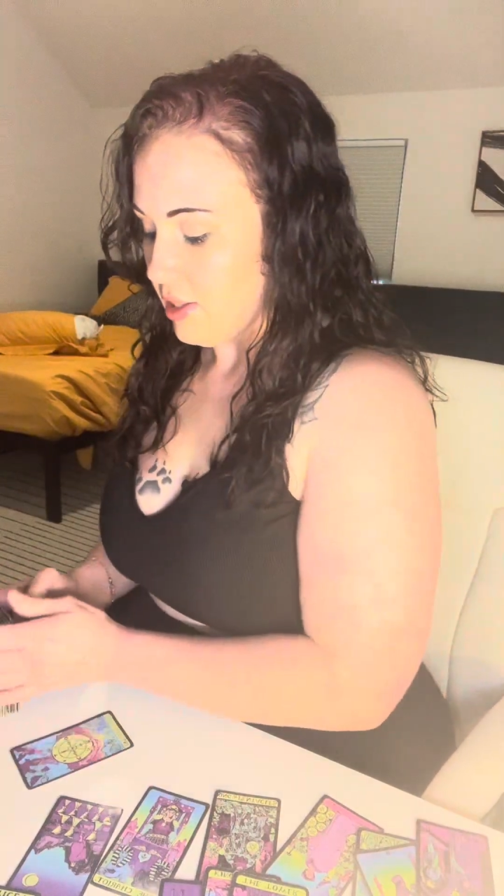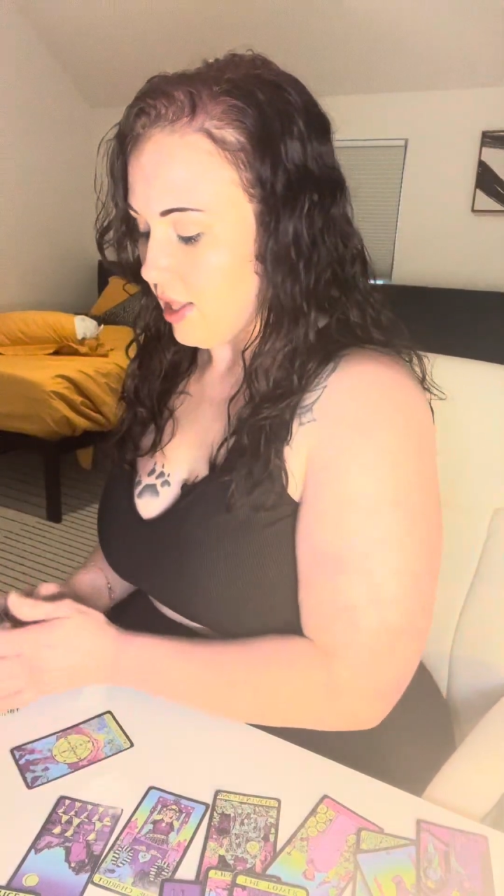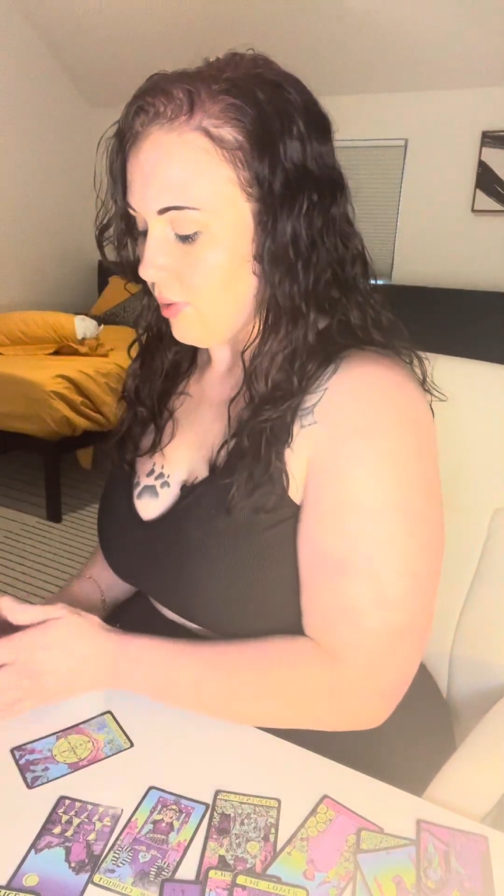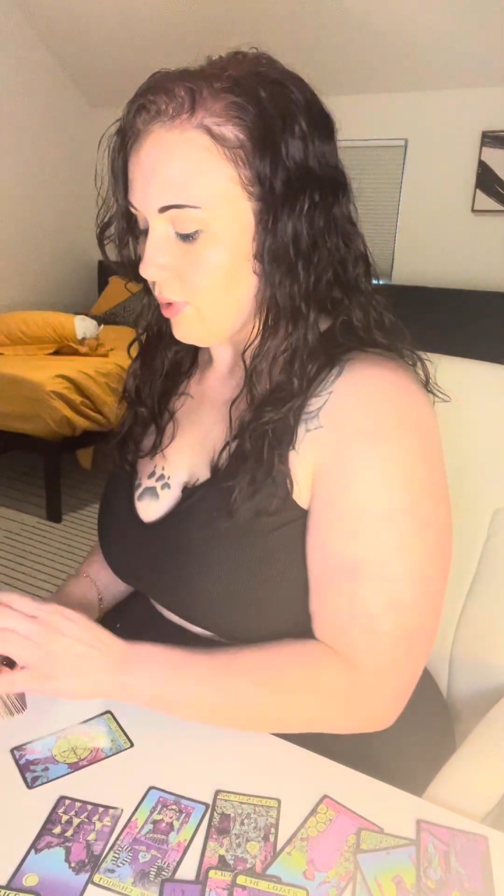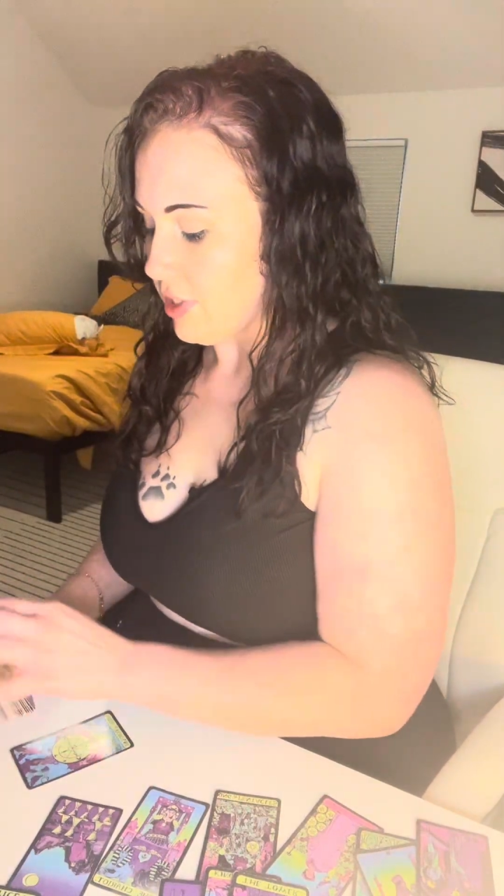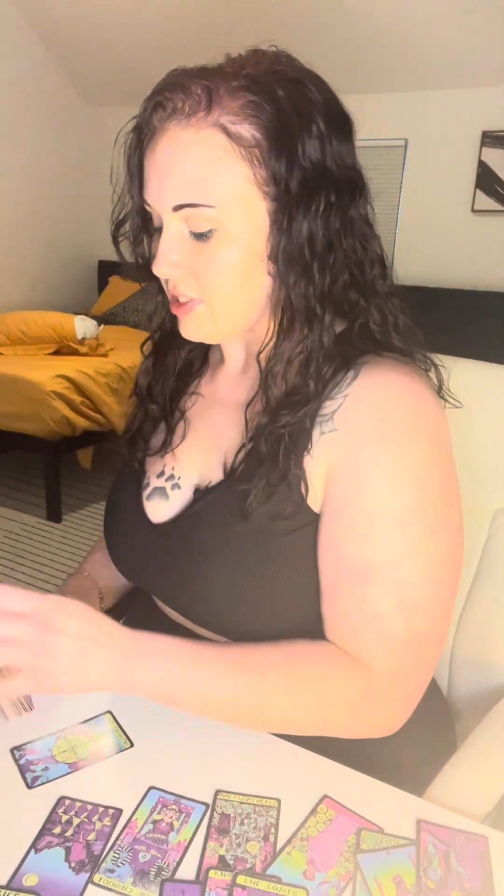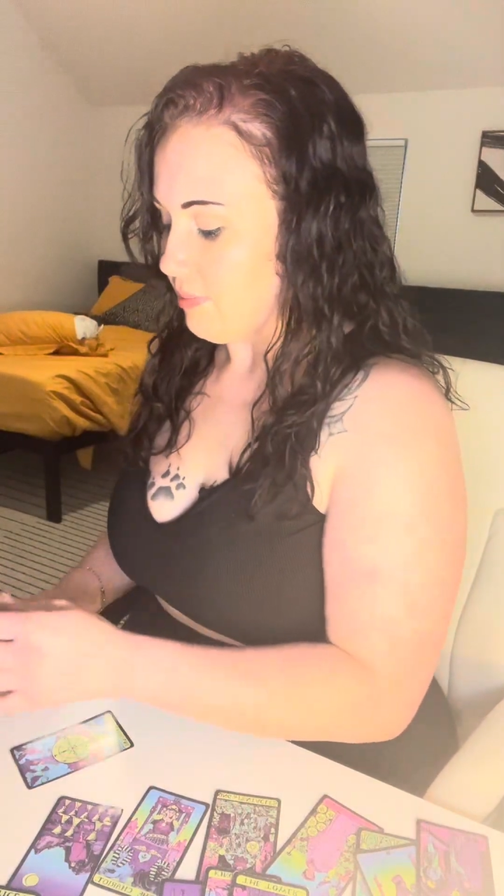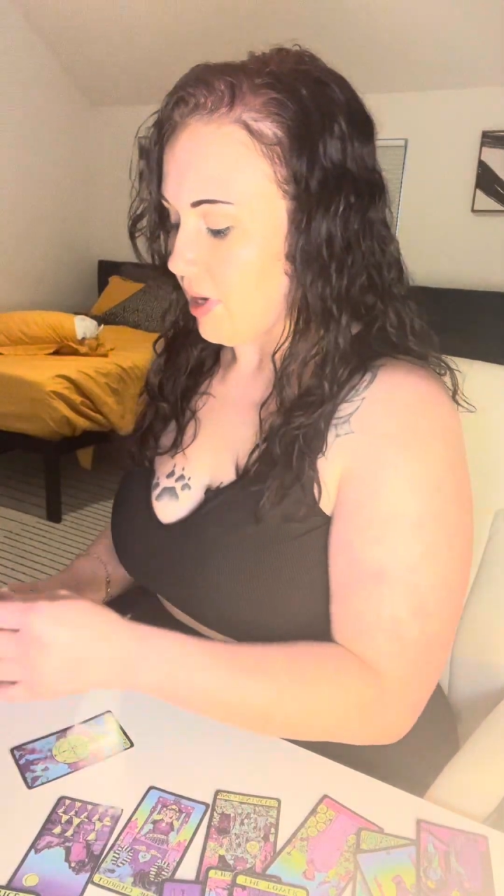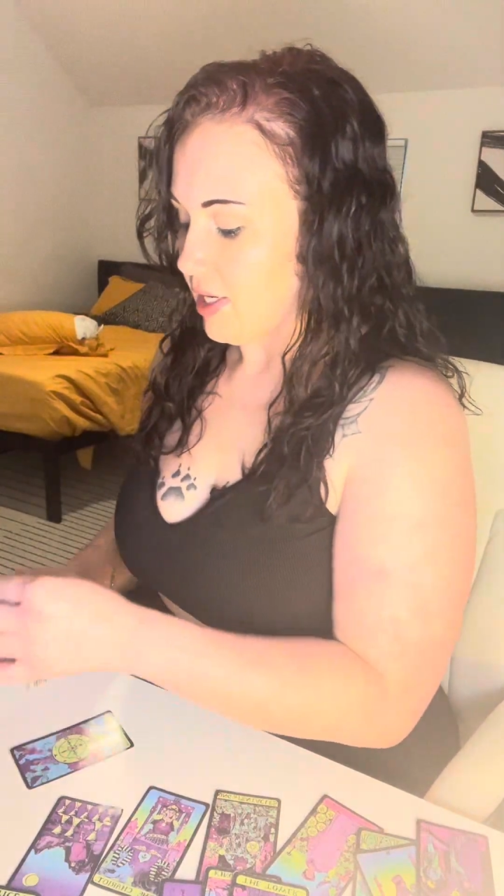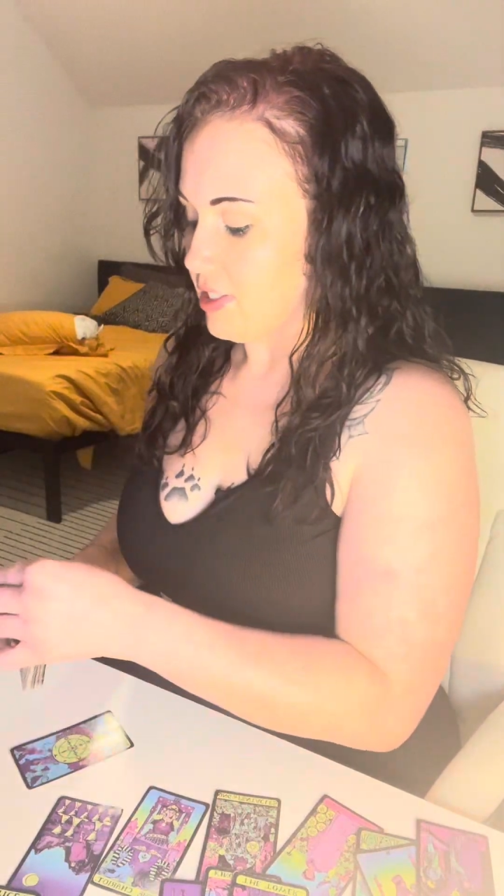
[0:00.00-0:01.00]
They weren't
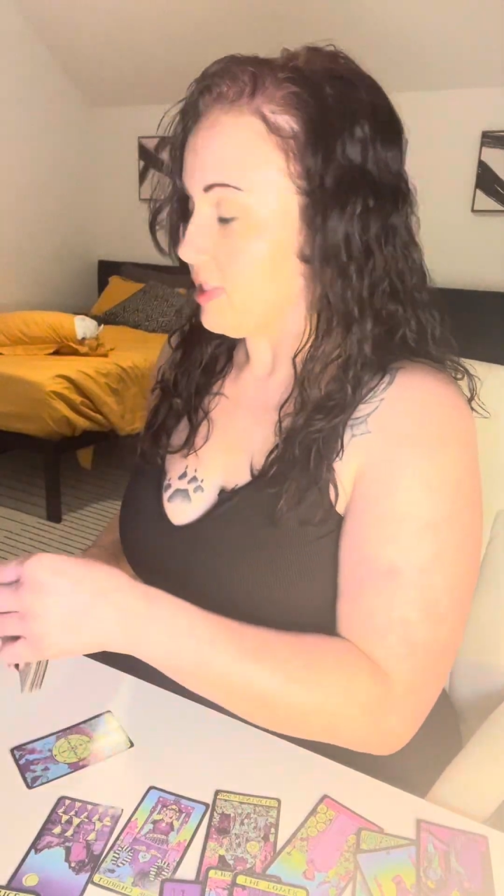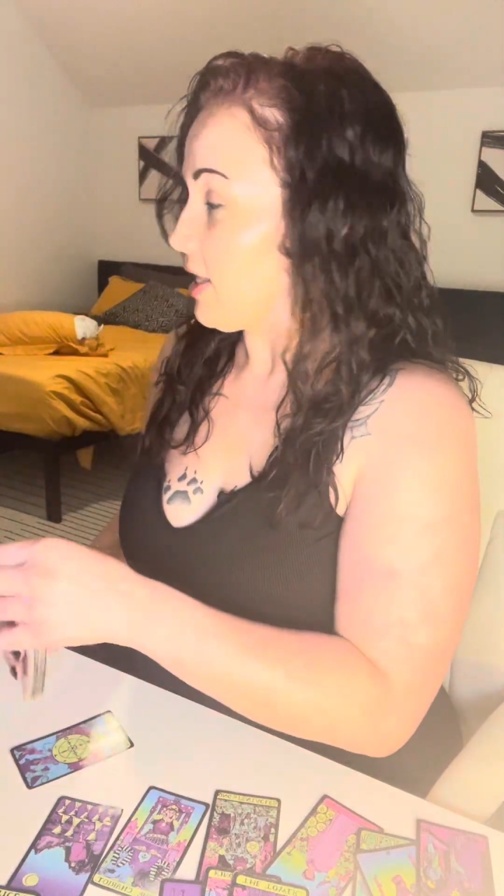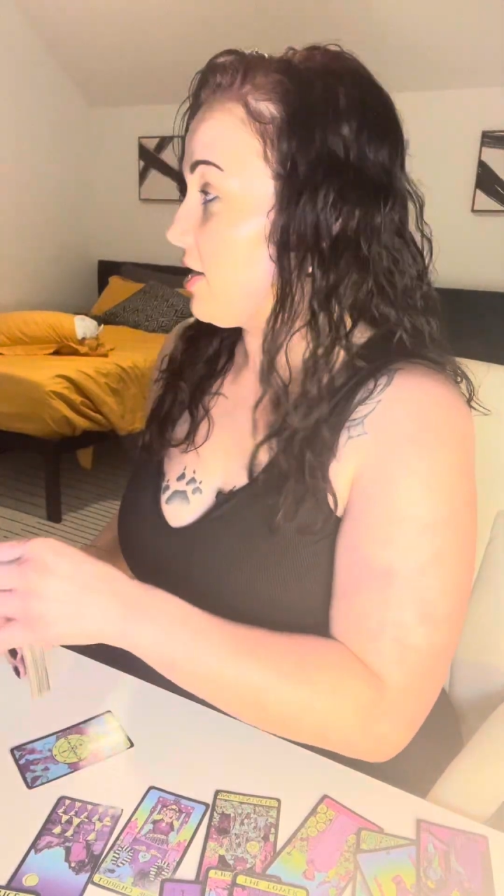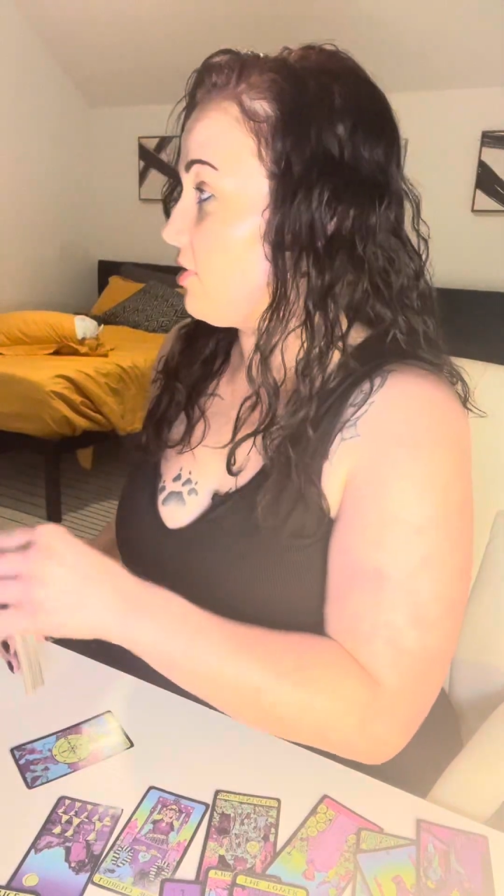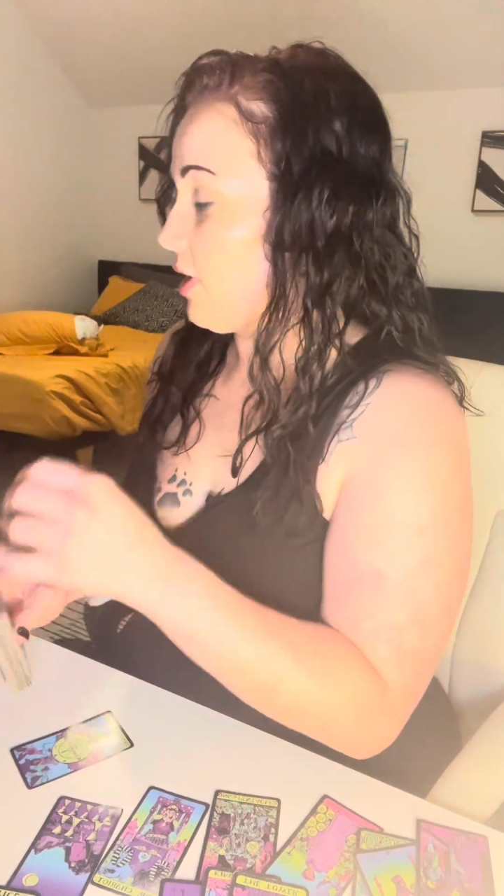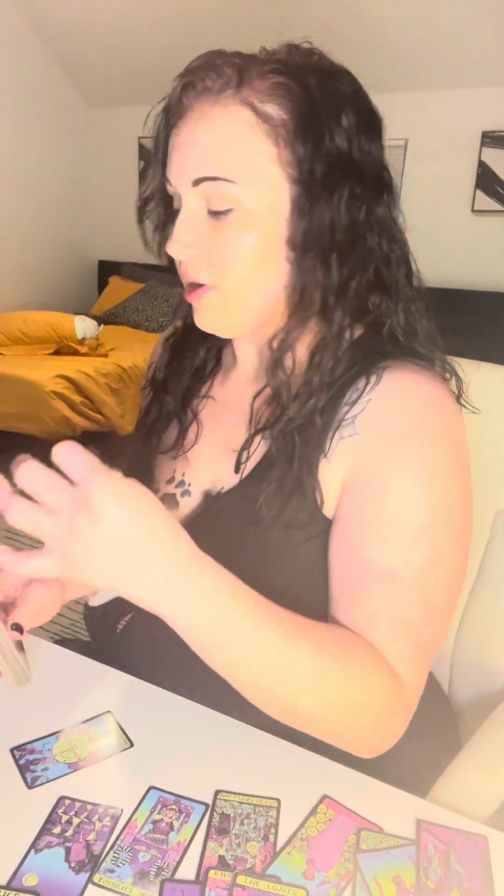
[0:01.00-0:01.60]
somebody that knew how